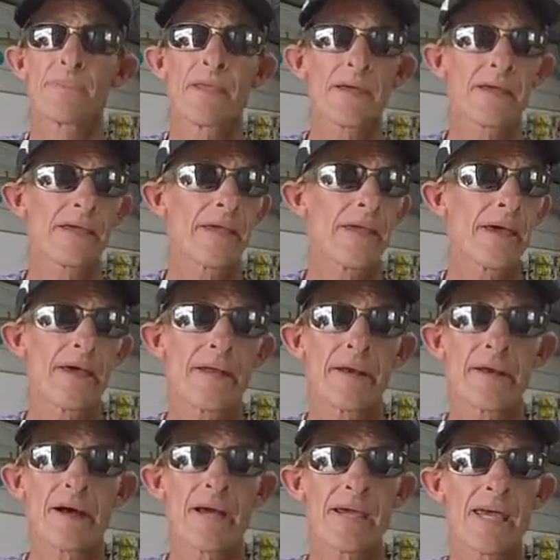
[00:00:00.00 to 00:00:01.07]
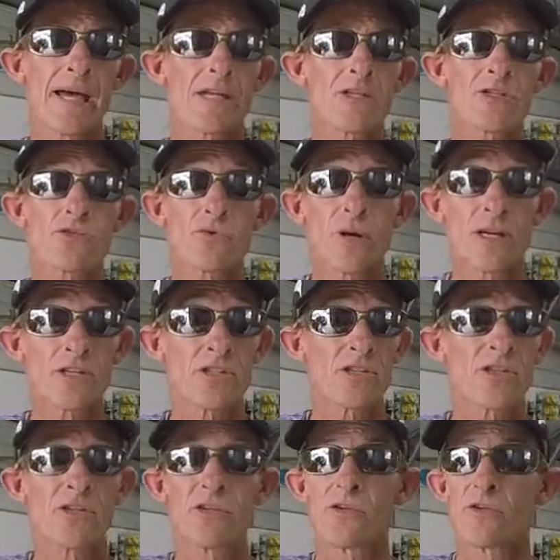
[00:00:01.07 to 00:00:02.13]
Again, I can't
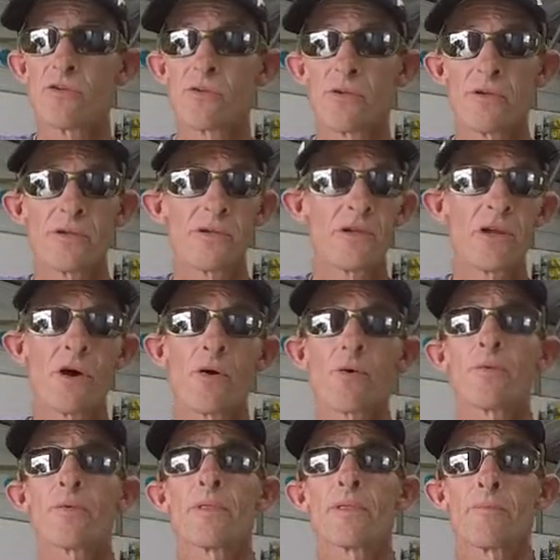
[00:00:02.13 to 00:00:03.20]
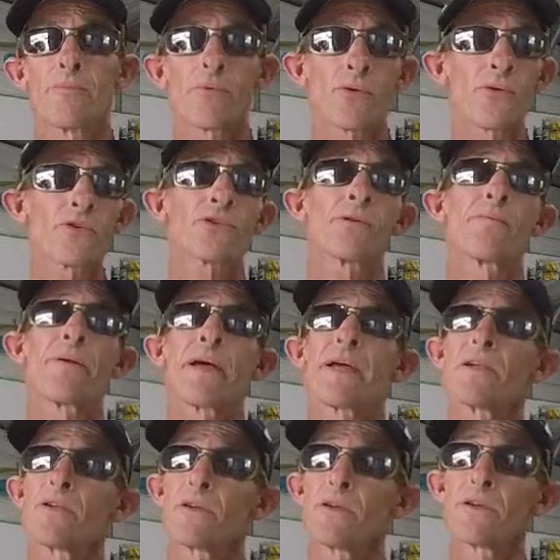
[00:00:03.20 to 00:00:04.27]
stress, you know, bruiser
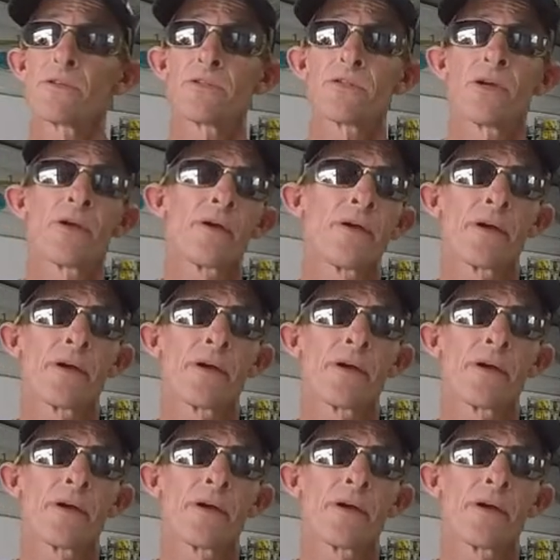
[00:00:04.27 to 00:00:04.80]
bait dudes.